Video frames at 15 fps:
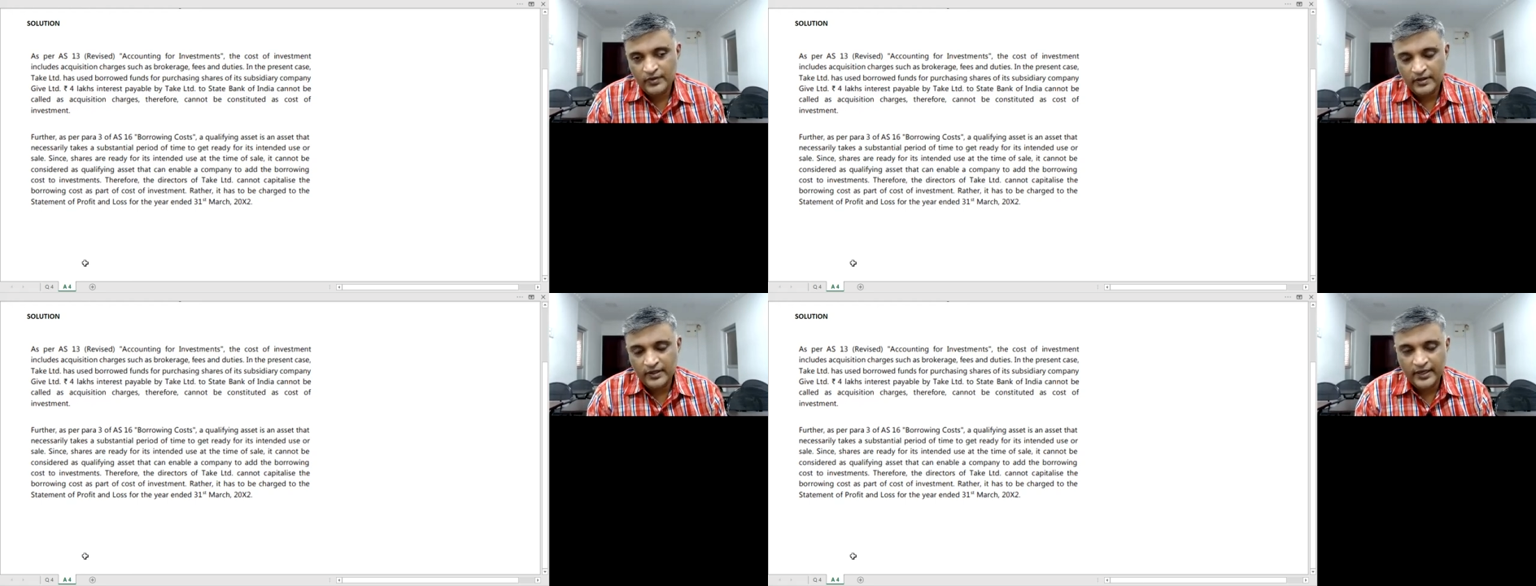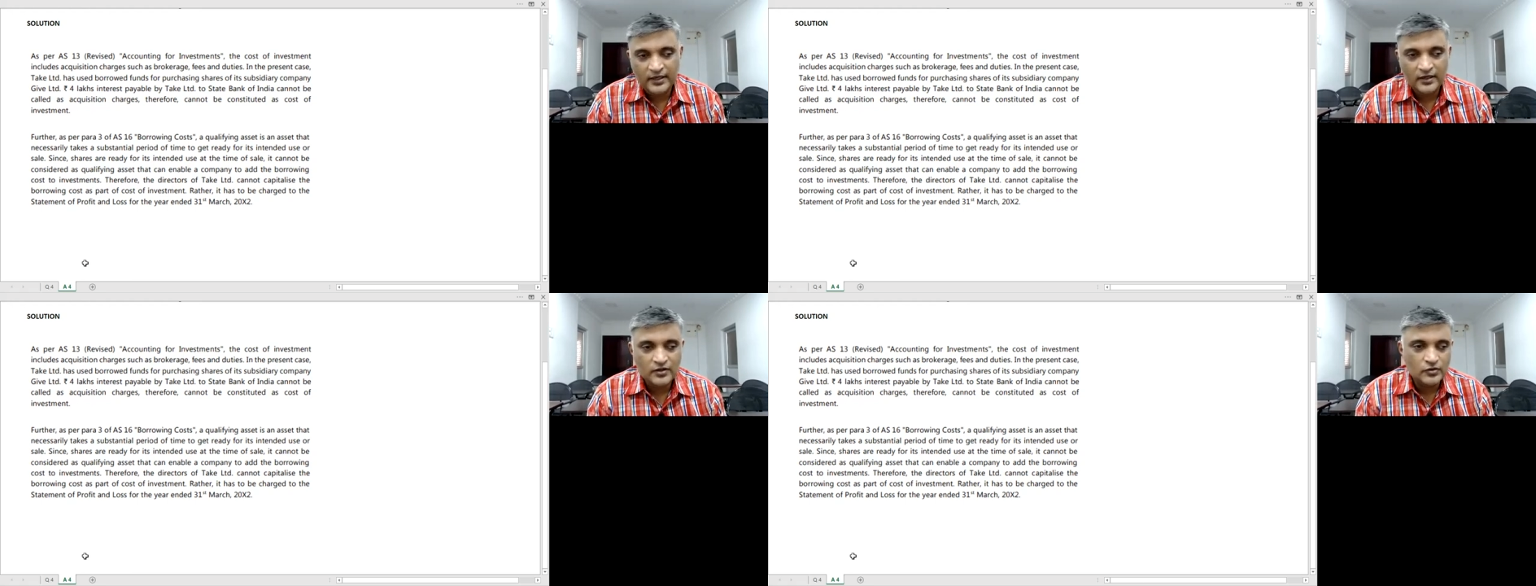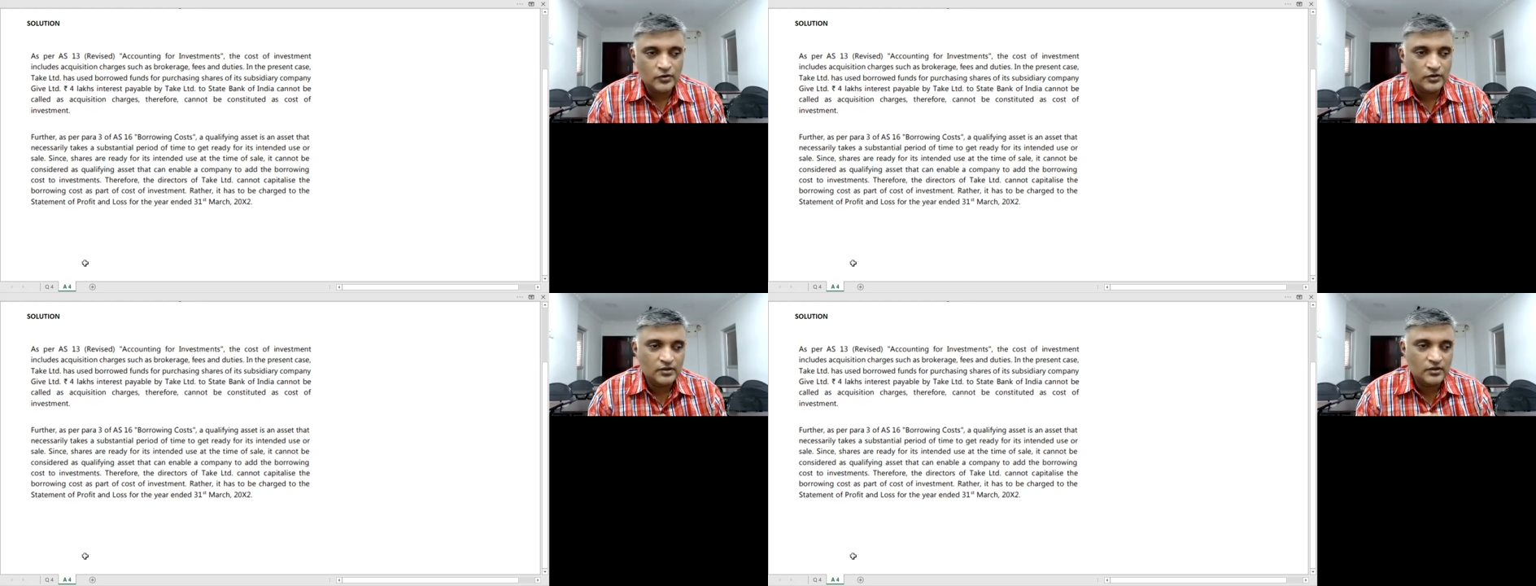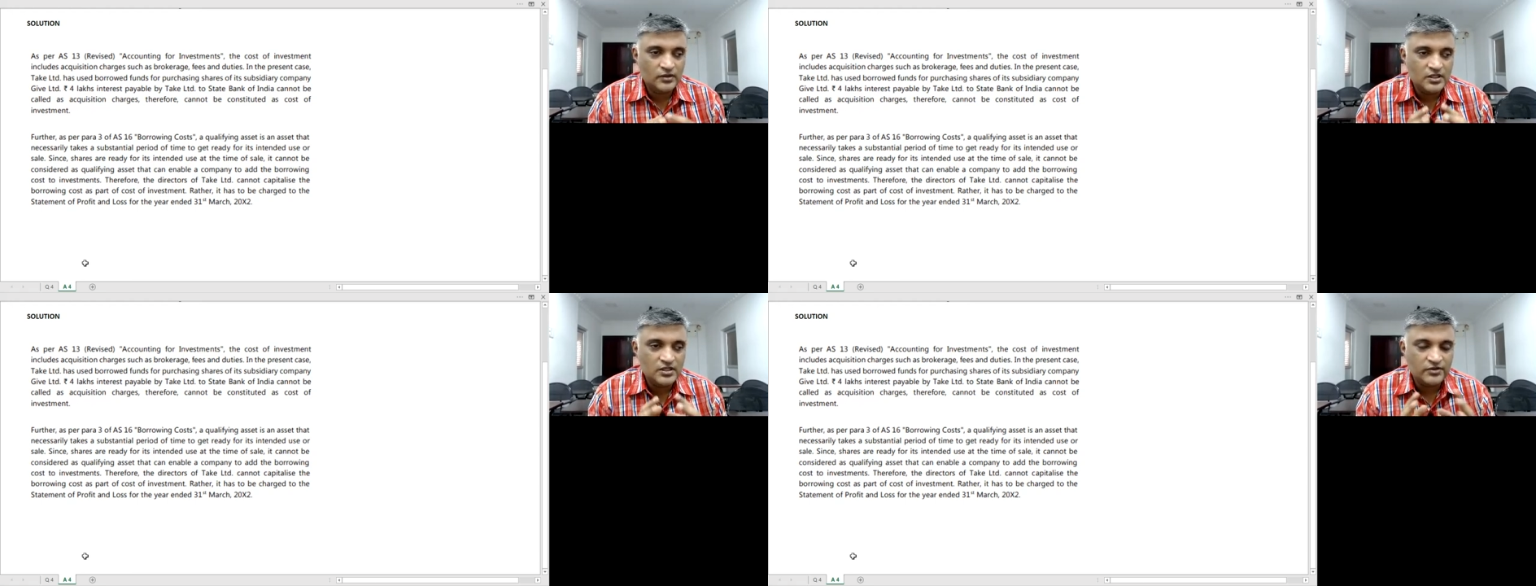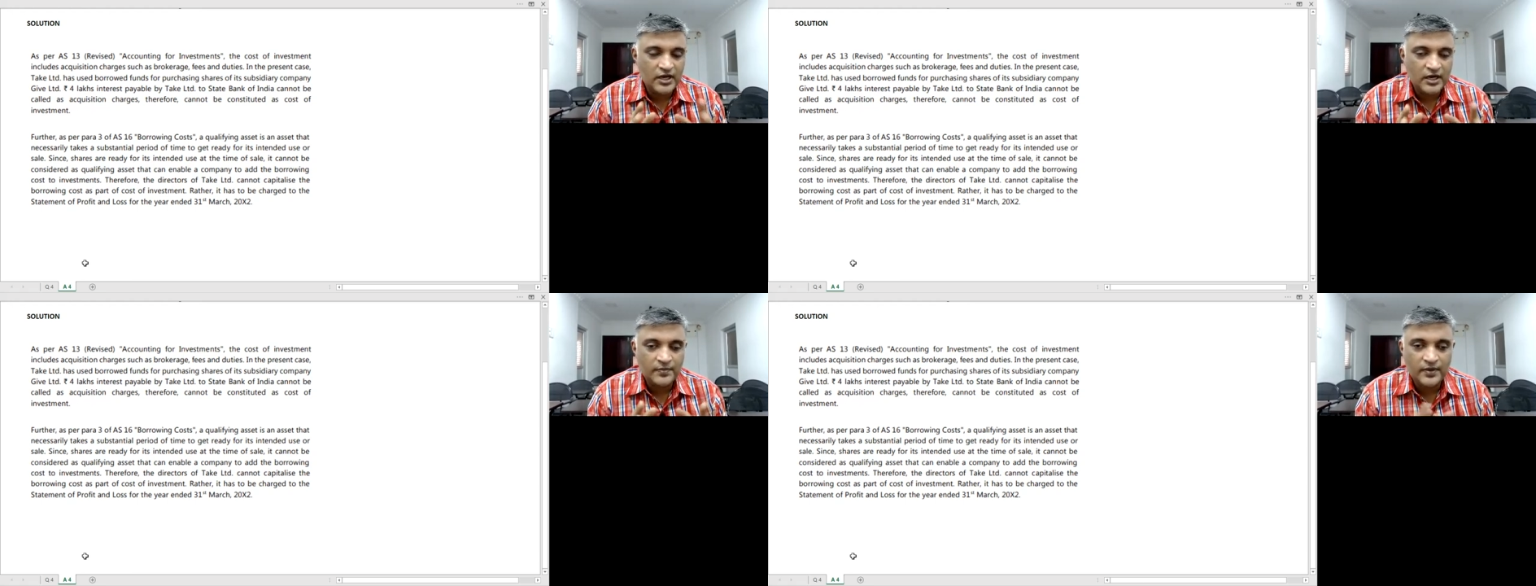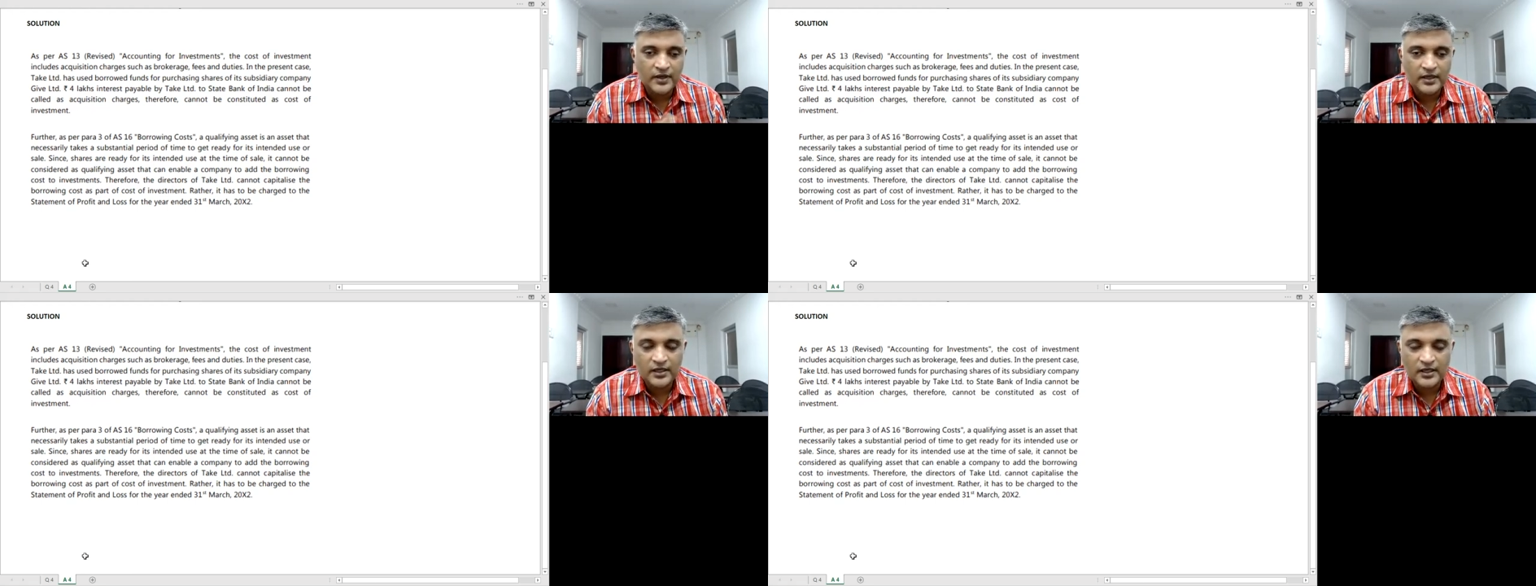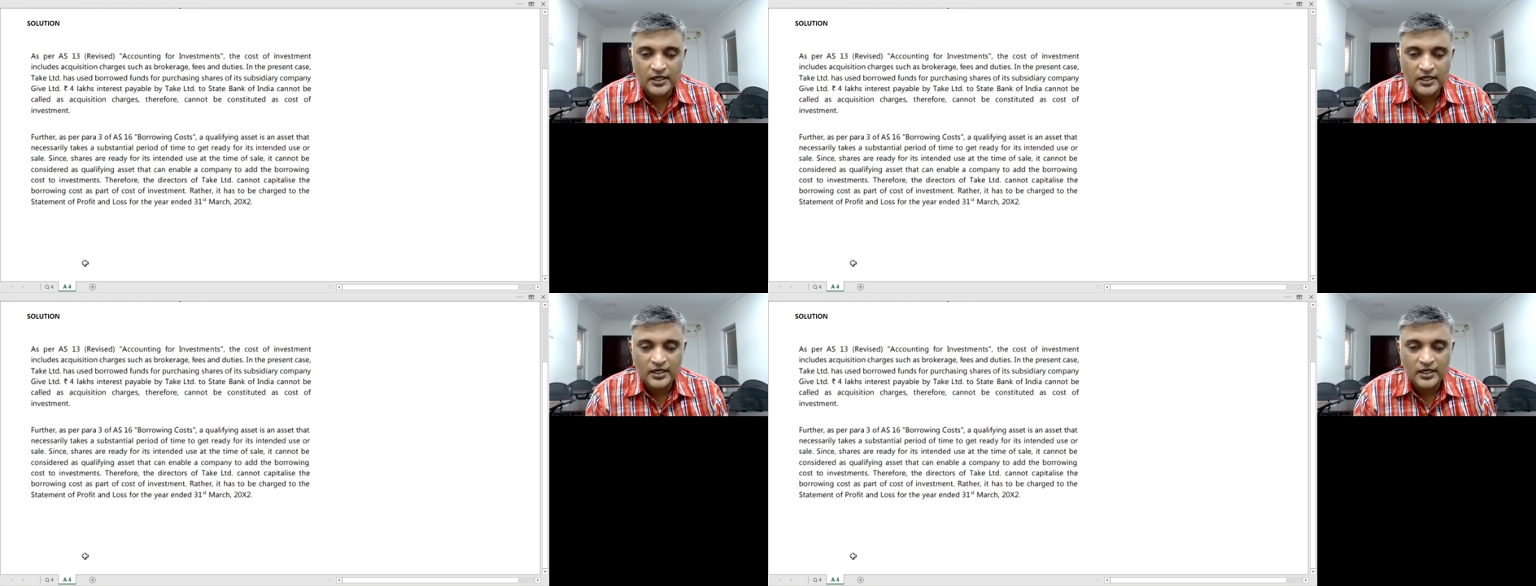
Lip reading: Right? So this treatment